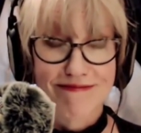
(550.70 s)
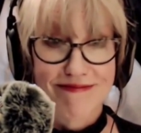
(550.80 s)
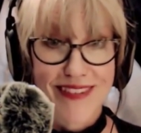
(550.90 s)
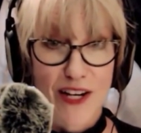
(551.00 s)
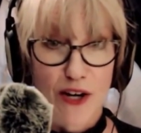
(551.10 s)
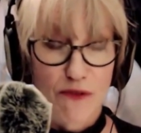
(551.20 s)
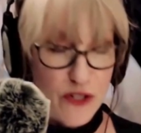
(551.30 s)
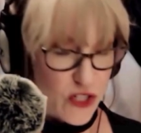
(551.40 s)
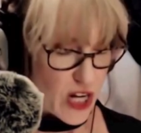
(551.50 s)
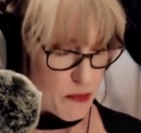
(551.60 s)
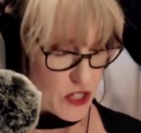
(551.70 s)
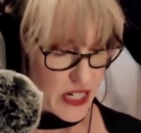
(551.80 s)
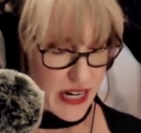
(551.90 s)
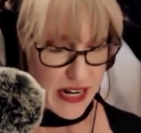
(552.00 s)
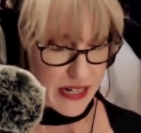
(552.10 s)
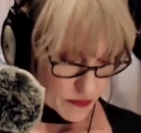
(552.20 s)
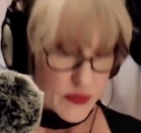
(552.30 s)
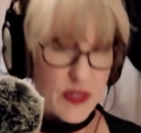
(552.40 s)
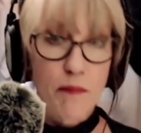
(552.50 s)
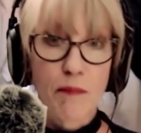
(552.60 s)
in our first chapter today
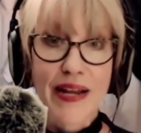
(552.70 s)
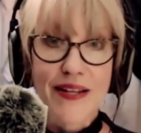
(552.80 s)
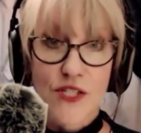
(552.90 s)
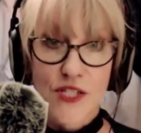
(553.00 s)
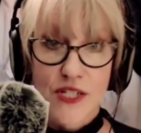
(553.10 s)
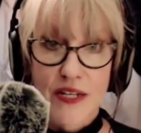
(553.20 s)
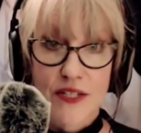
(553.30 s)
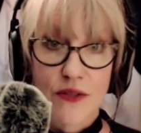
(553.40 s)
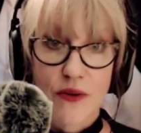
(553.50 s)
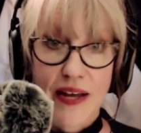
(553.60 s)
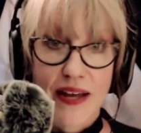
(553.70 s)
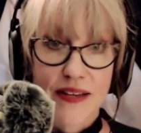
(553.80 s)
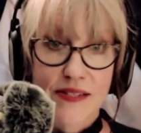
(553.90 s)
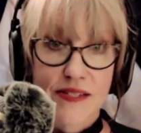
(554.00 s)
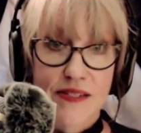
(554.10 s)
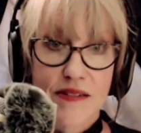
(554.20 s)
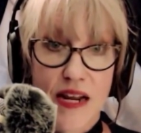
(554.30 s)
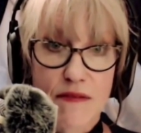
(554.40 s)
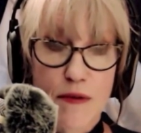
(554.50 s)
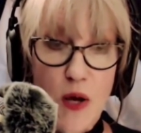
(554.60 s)
might strike you as kind of
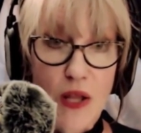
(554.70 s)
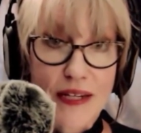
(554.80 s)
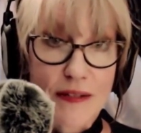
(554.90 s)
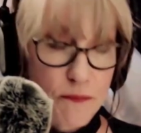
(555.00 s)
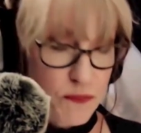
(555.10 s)
appalling.